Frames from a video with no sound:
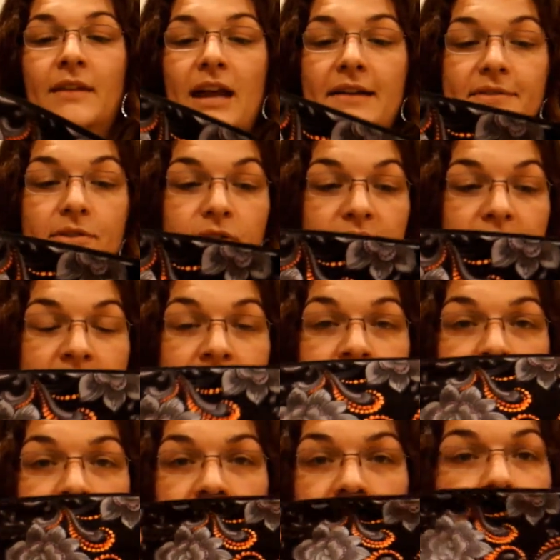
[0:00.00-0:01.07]
Have you seen
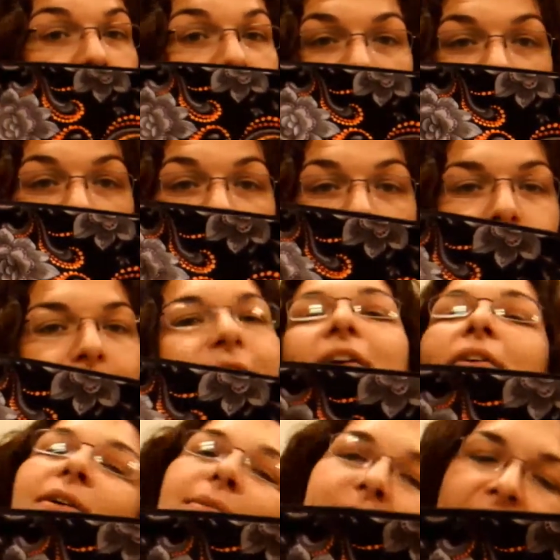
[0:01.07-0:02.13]
these? I'm not telling you.
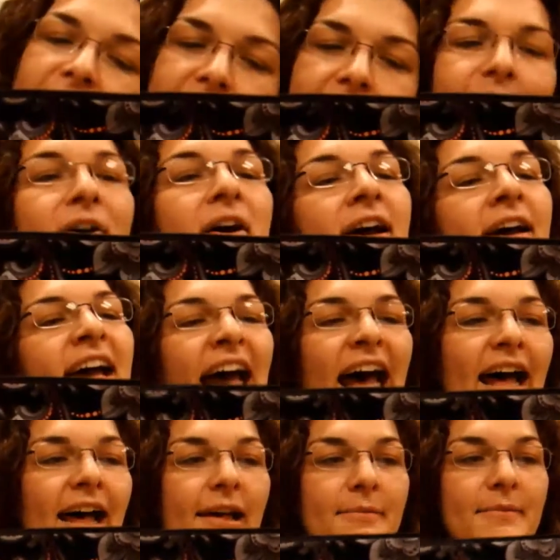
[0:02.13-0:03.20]
No, I'm gonna tell
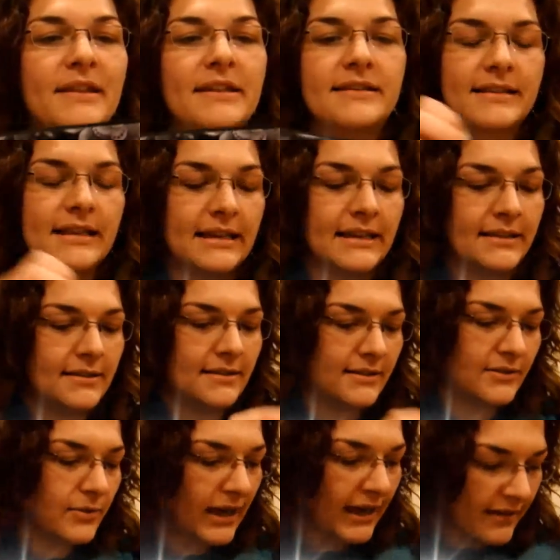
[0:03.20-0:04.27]
you. This
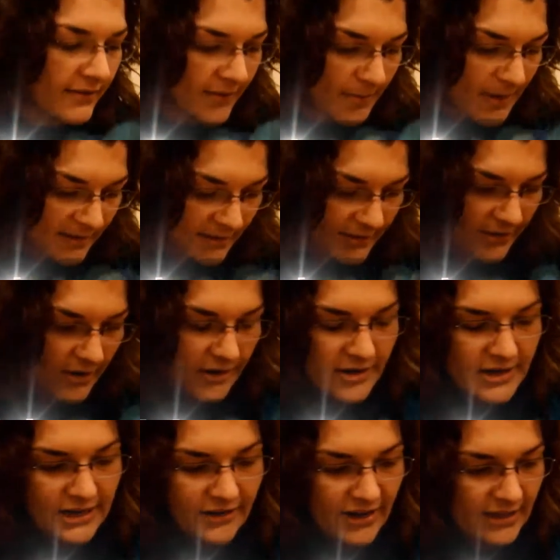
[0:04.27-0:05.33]
is, do I have a business card
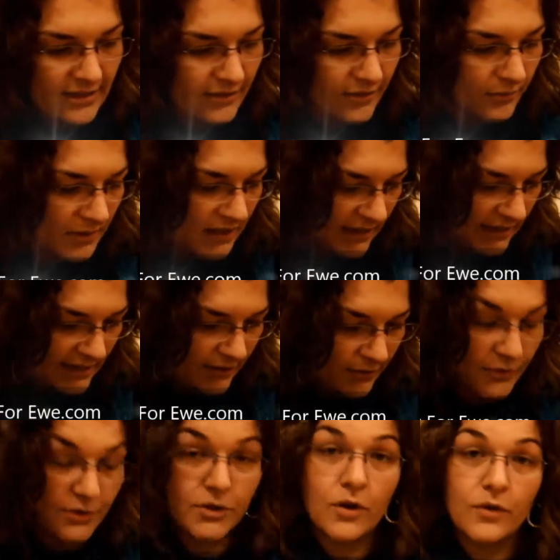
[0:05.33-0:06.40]
in here? I don't think I
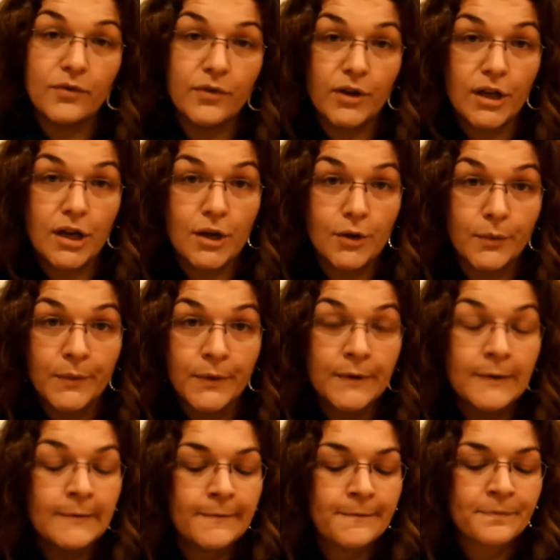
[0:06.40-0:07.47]
do. Sew For You.
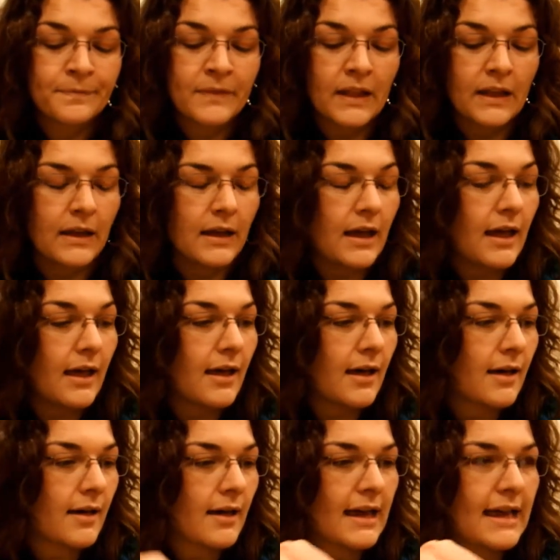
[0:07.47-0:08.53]

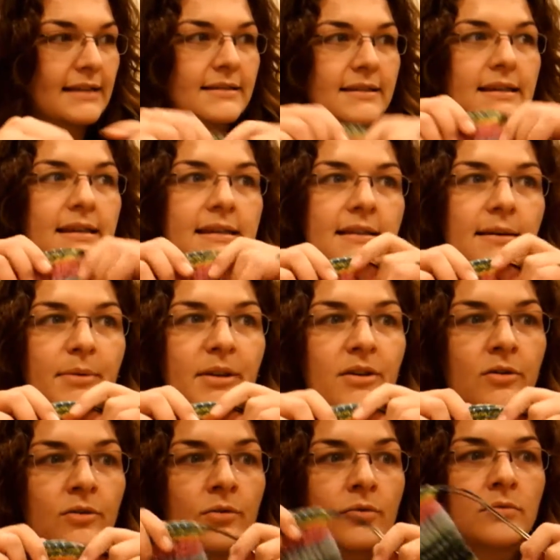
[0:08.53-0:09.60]

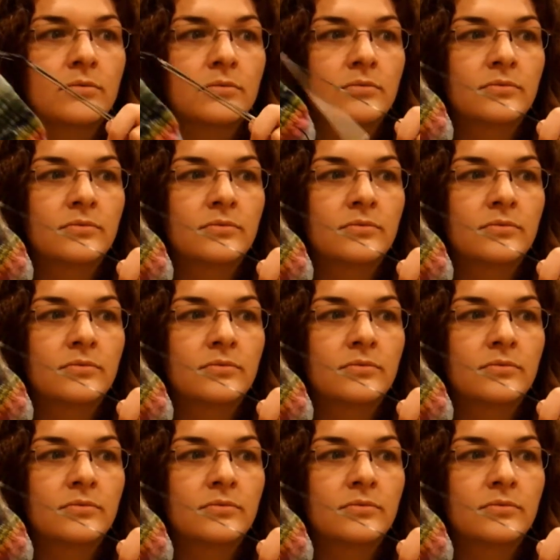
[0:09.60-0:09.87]
S-E-W